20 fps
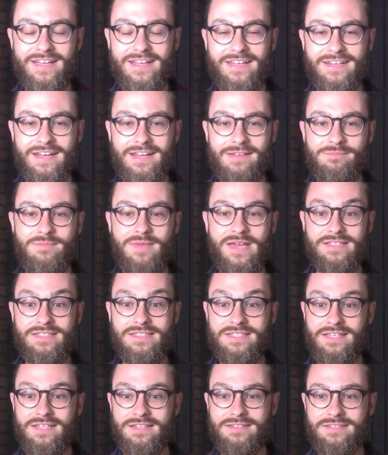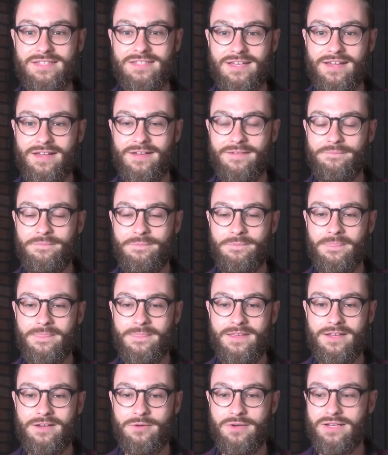It, it makes it, uh,
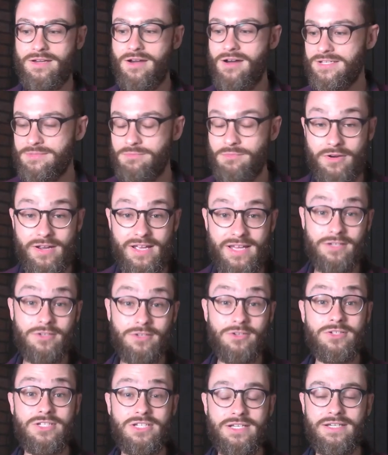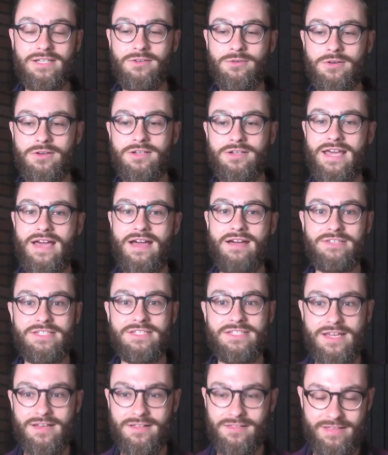you know, it costs more energy in order to have a
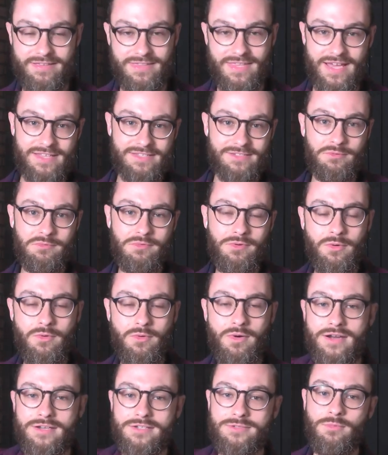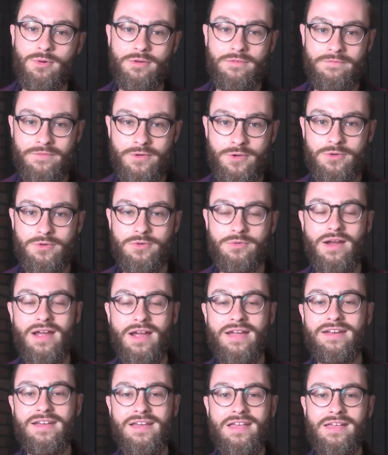tail like that. So it requires more food, right?